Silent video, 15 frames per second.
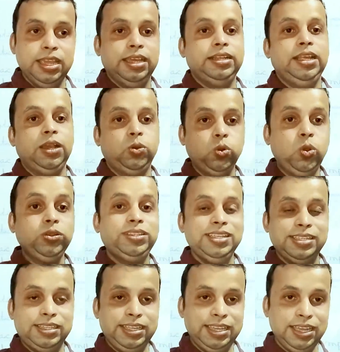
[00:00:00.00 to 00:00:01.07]
The growth
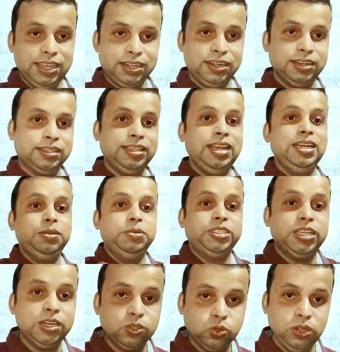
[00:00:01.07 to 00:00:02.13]
is there, cell
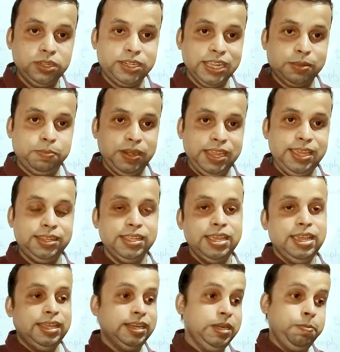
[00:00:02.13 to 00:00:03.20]
divisions will take place,
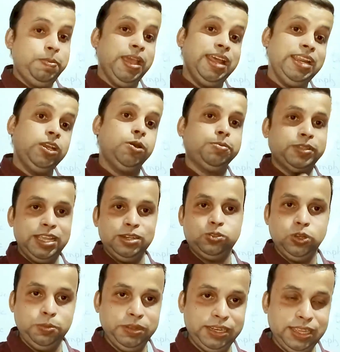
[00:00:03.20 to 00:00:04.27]
repairing of cells
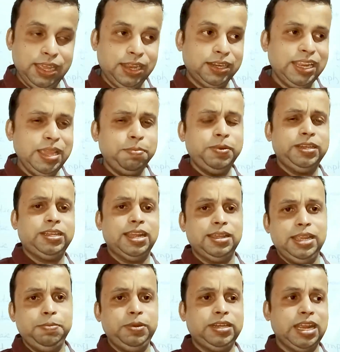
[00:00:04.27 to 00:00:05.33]
will be there, every
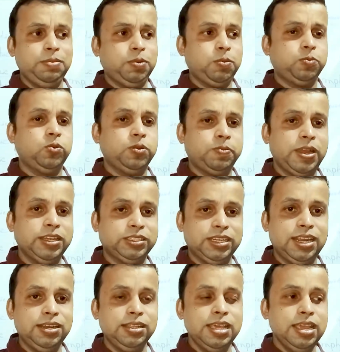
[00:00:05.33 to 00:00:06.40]
type of
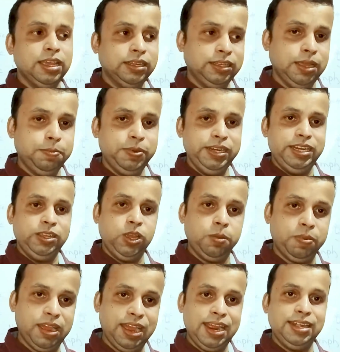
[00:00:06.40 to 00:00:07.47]
function, the beating of
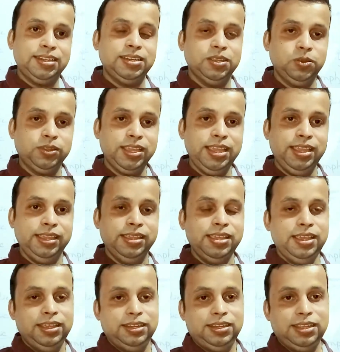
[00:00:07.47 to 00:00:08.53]
heart, okay,
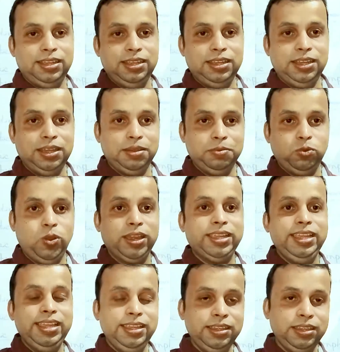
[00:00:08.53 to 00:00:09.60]
the
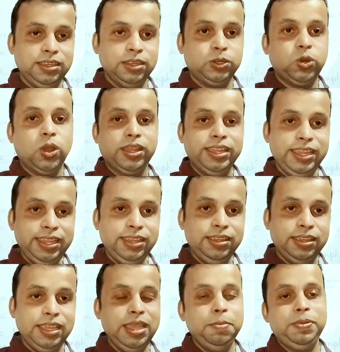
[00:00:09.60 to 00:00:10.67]
walking,
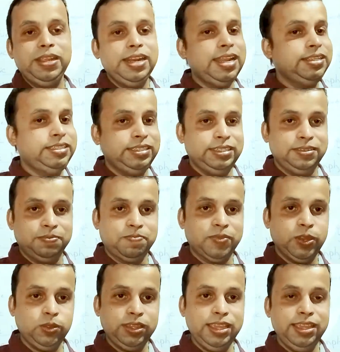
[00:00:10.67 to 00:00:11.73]
talking, every energy,
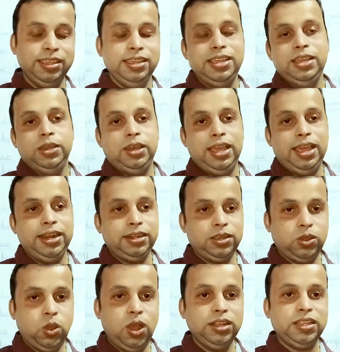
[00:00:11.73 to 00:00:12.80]
okay, and
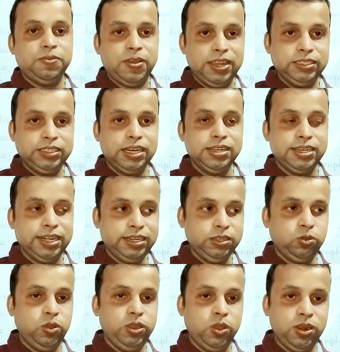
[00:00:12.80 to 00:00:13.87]
all the functions that is
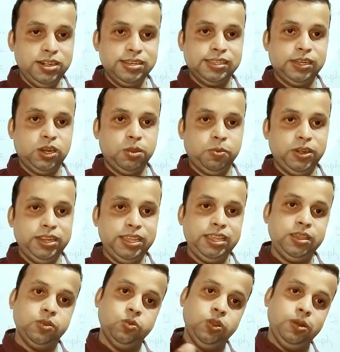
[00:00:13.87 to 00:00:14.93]
going on inside our
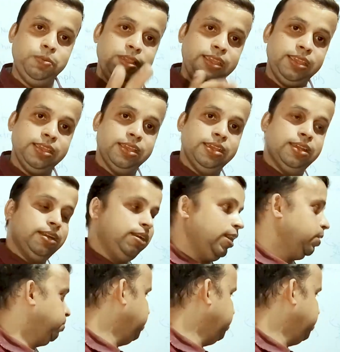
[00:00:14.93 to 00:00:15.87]
body will be done by